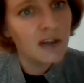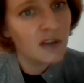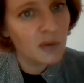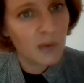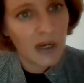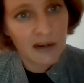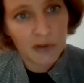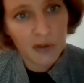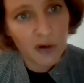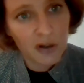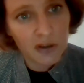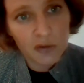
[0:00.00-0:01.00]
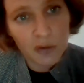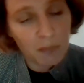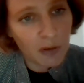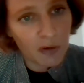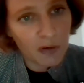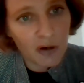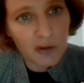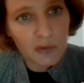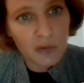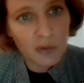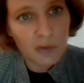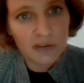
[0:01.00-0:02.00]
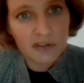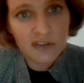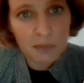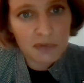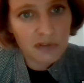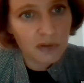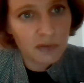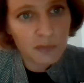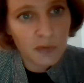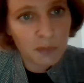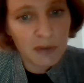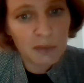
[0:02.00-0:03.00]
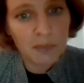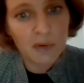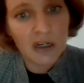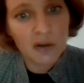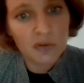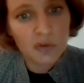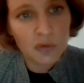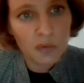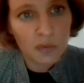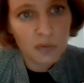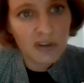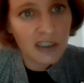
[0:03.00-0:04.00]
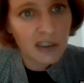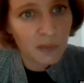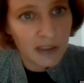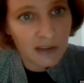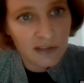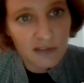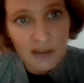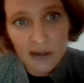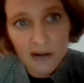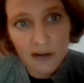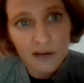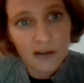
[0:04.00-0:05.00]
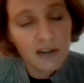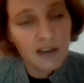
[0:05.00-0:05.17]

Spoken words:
You have a blog article on tips for people how to decorate their